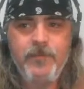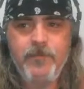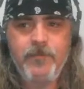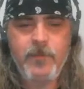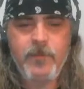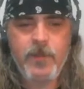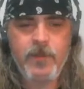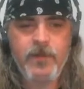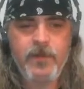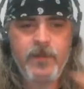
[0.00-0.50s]

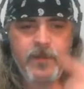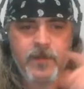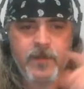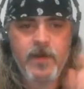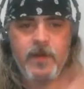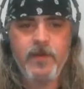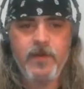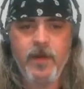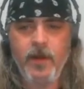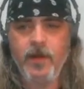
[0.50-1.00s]
because it's
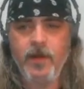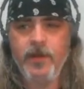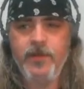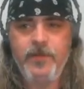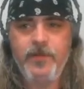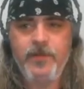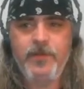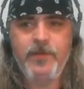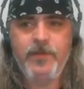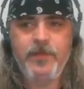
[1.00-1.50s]
not
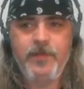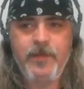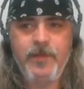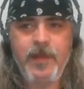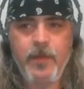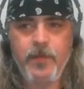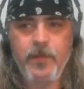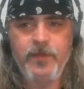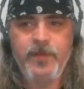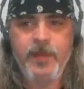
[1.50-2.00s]
knowledge.
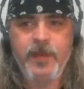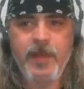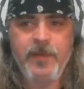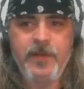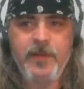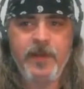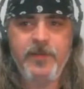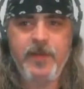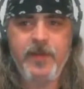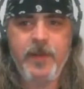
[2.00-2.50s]
And we'll see you
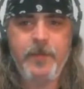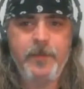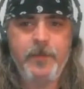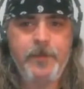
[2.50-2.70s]
guys next time.